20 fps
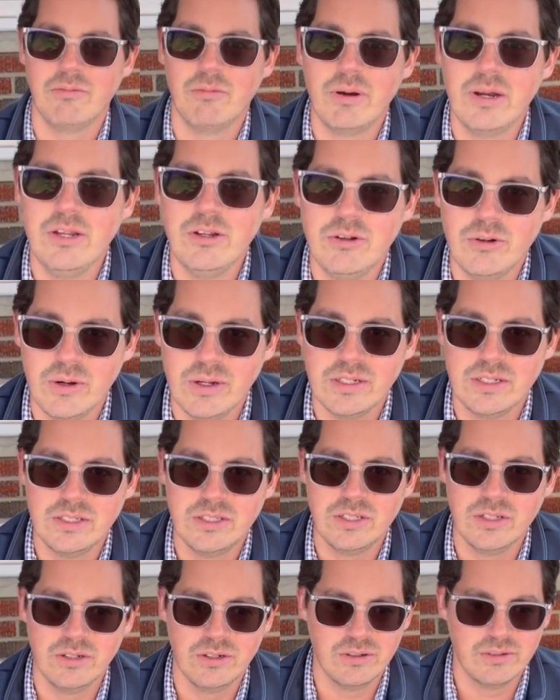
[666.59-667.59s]
What are you going to
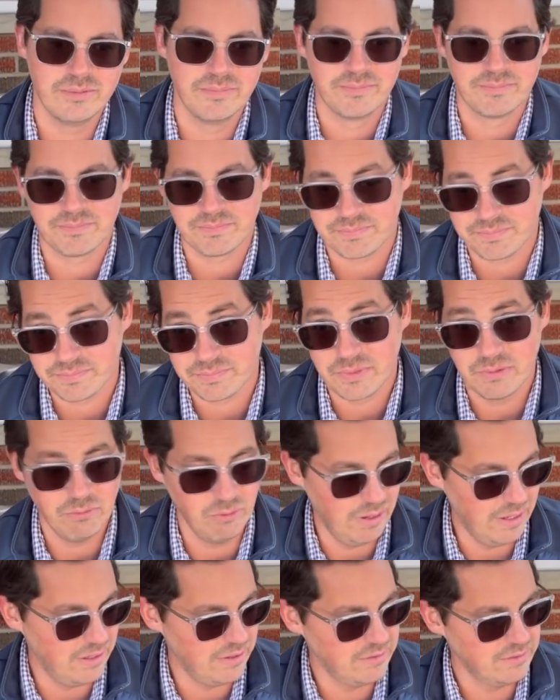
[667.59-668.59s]
do?
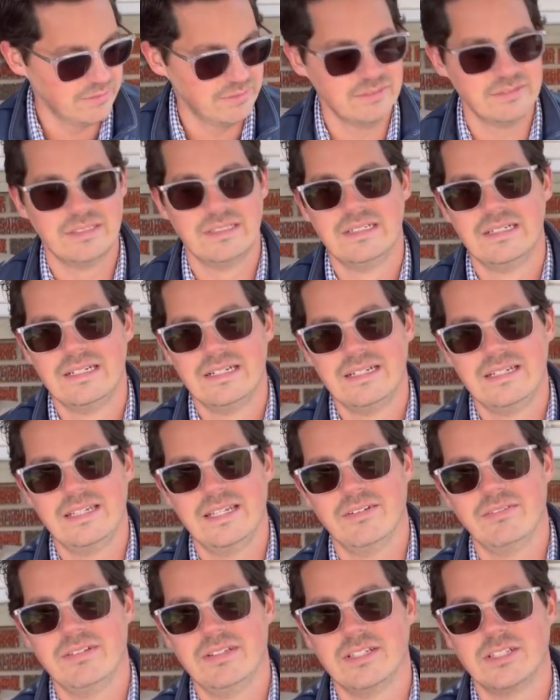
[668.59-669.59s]
Well,
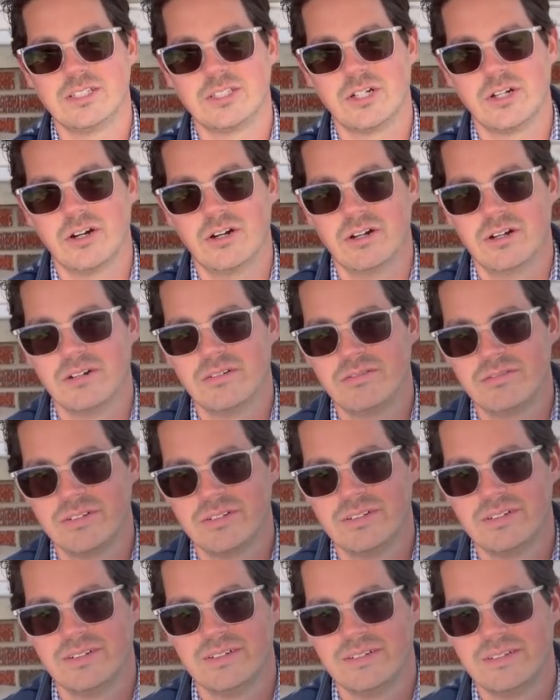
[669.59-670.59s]
given this curve,
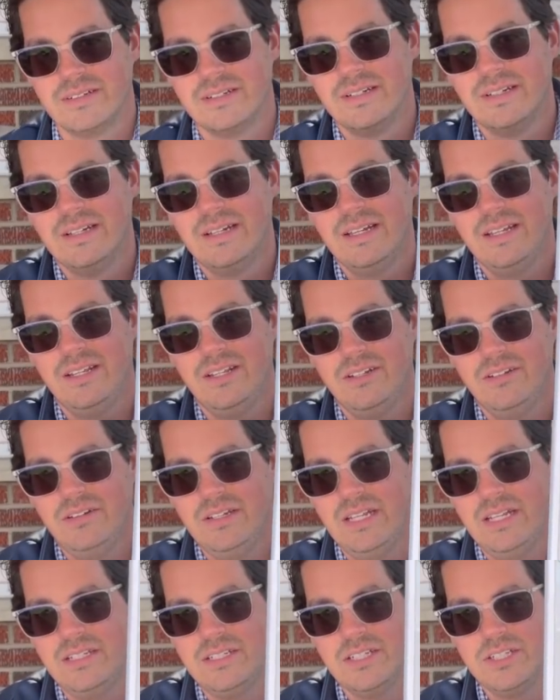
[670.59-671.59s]
you
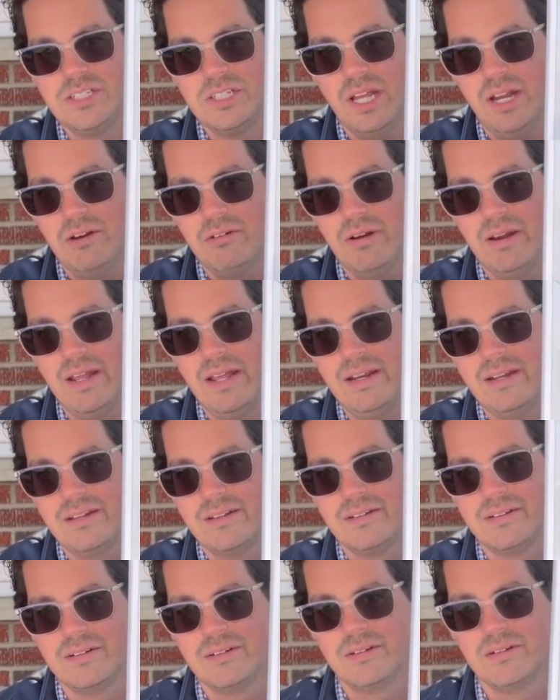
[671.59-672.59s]
need to generate
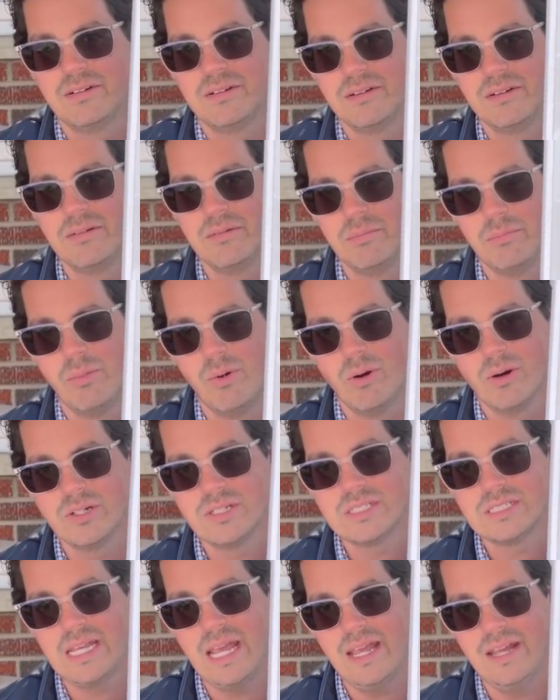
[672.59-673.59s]
more
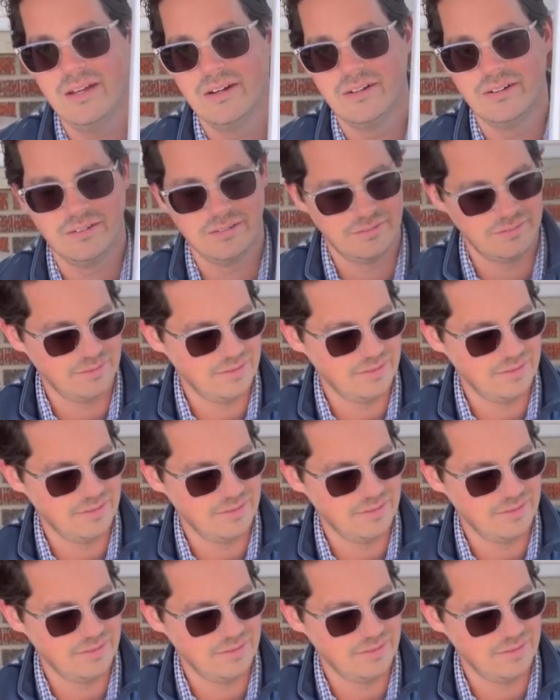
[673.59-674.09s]
scale.